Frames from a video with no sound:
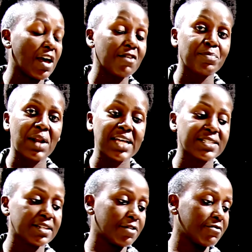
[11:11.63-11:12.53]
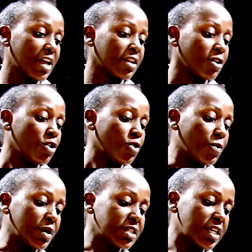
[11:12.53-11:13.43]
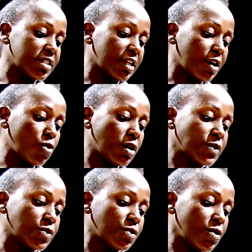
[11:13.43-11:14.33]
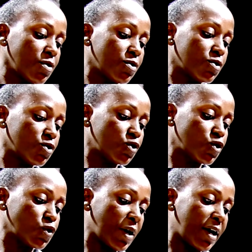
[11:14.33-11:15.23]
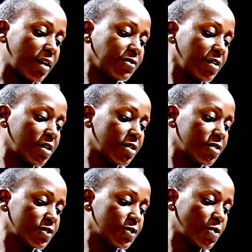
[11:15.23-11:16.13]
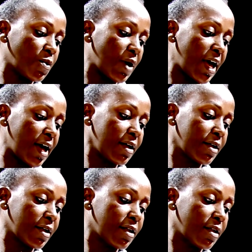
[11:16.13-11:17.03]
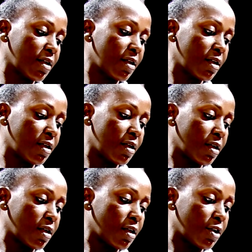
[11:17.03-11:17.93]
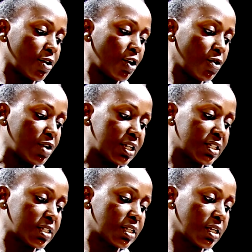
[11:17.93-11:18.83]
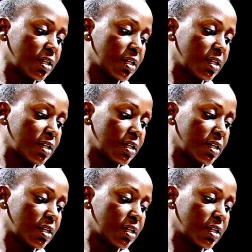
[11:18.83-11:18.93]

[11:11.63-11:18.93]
5 plus 7, which is equal to 12 square units.